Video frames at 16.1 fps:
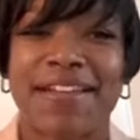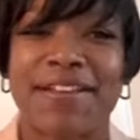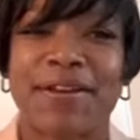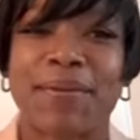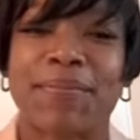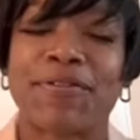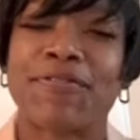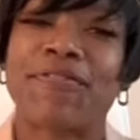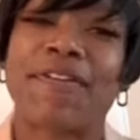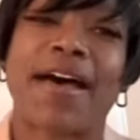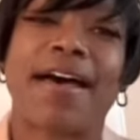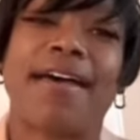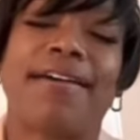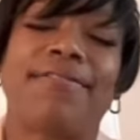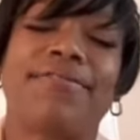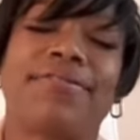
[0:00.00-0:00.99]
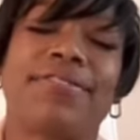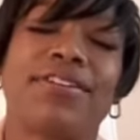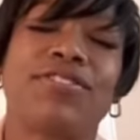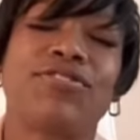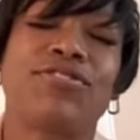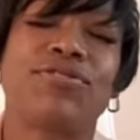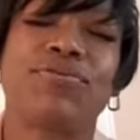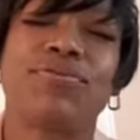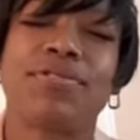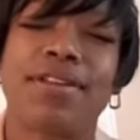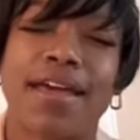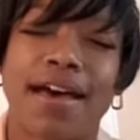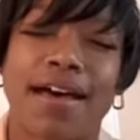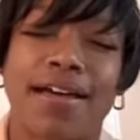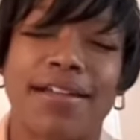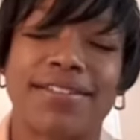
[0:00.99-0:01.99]
Number five, do
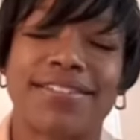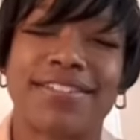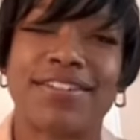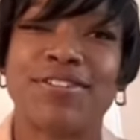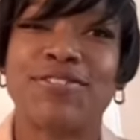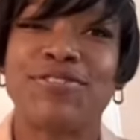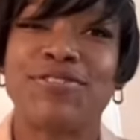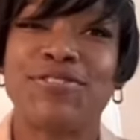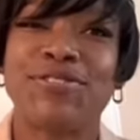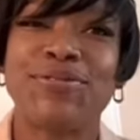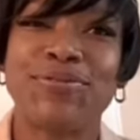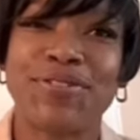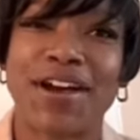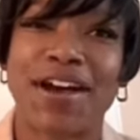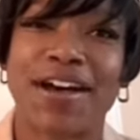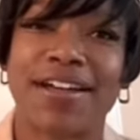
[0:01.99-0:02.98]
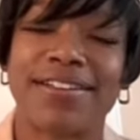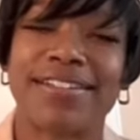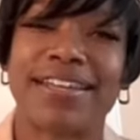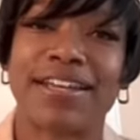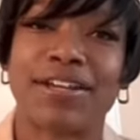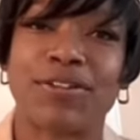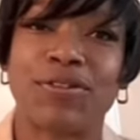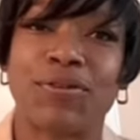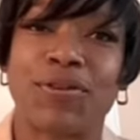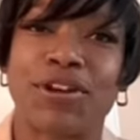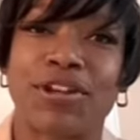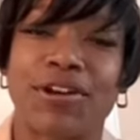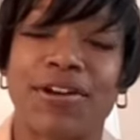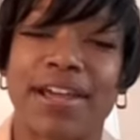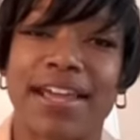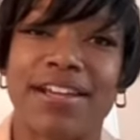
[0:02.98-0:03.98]
not, do not ignore
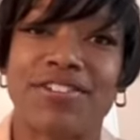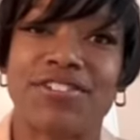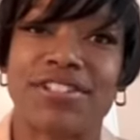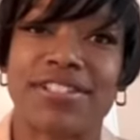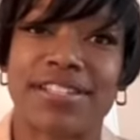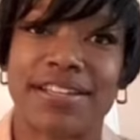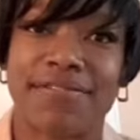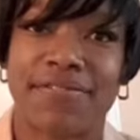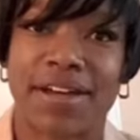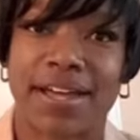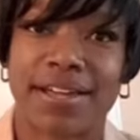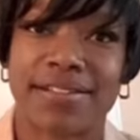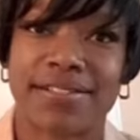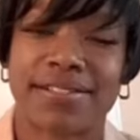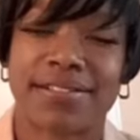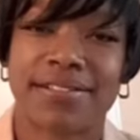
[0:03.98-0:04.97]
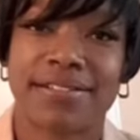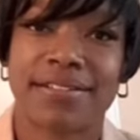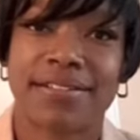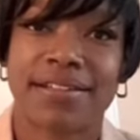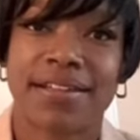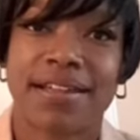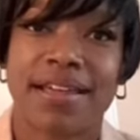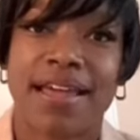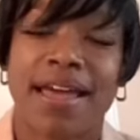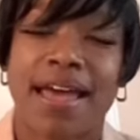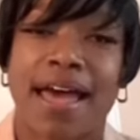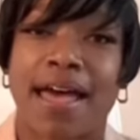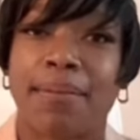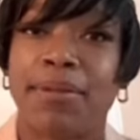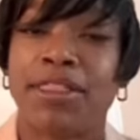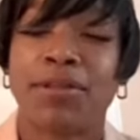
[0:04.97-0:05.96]
your agent's advice.
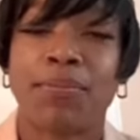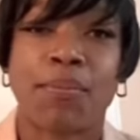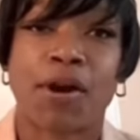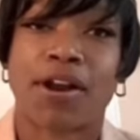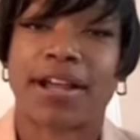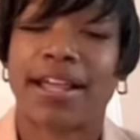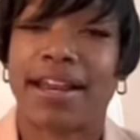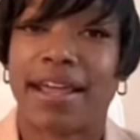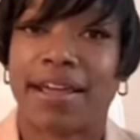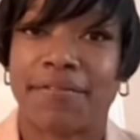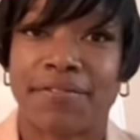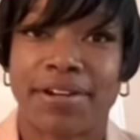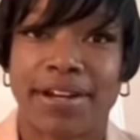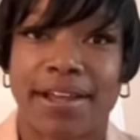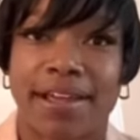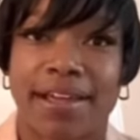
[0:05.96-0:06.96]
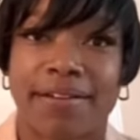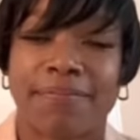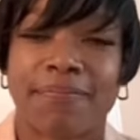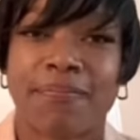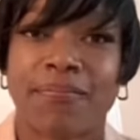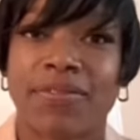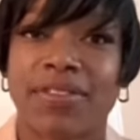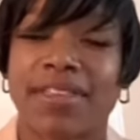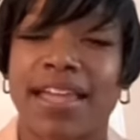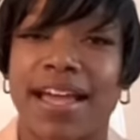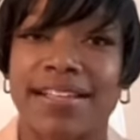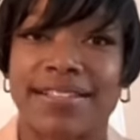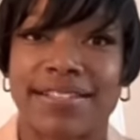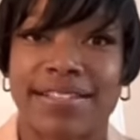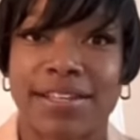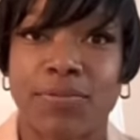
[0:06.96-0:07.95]
I'm in the market every day. I
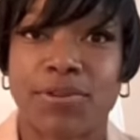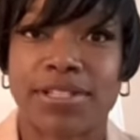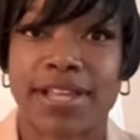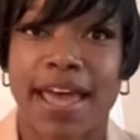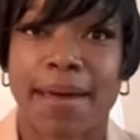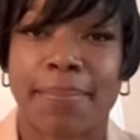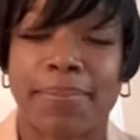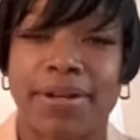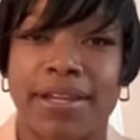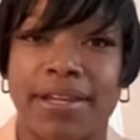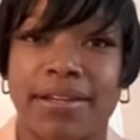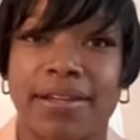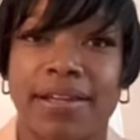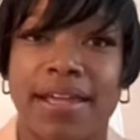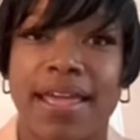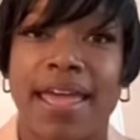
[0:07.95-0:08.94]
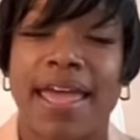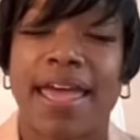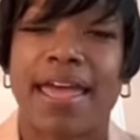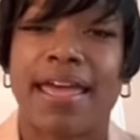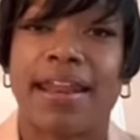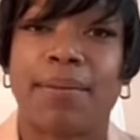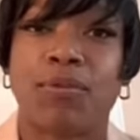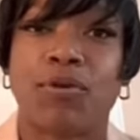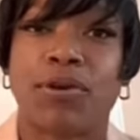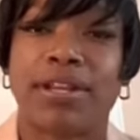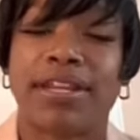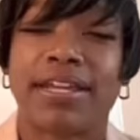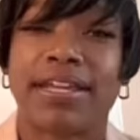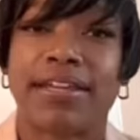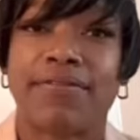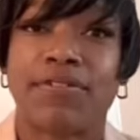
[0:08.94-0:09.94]
see what's happening and I'm going to
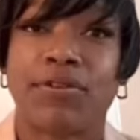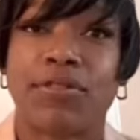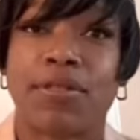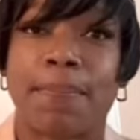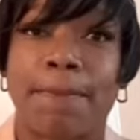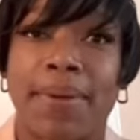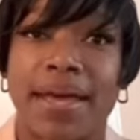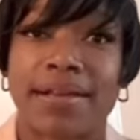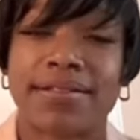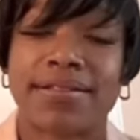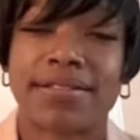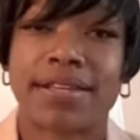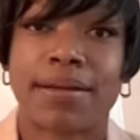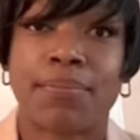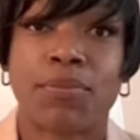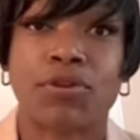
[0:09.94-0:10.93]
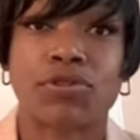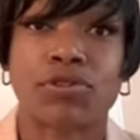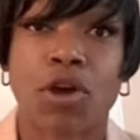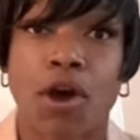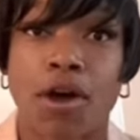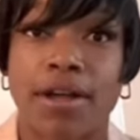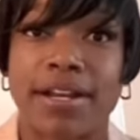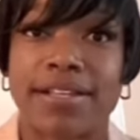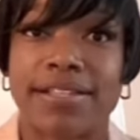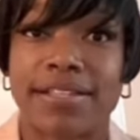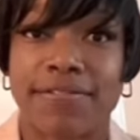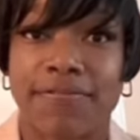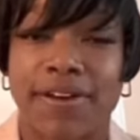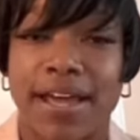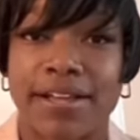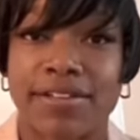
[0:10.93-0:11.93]
give you the best and most honest
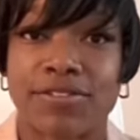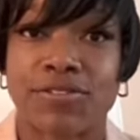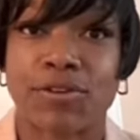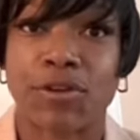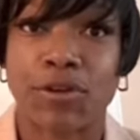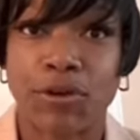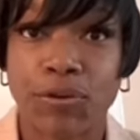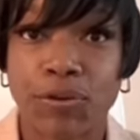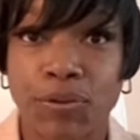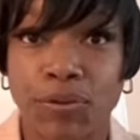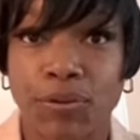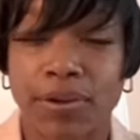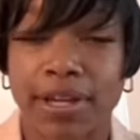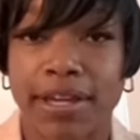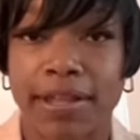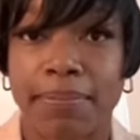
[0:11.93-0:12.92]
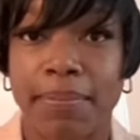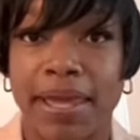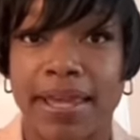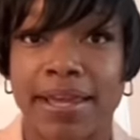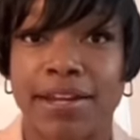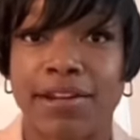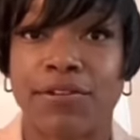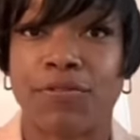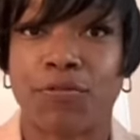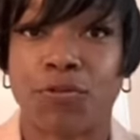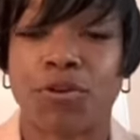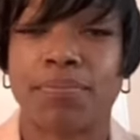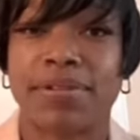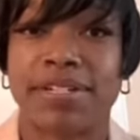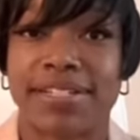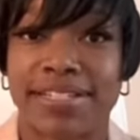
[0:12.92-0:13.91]
advice so you can make an
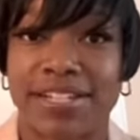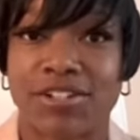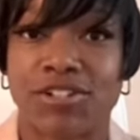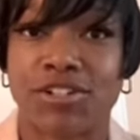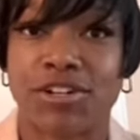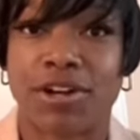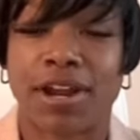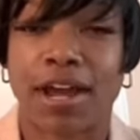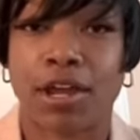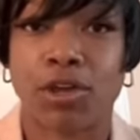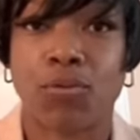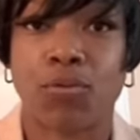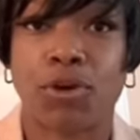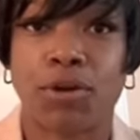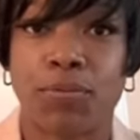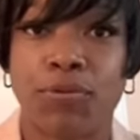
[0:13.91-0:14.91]
informed decision on how you want to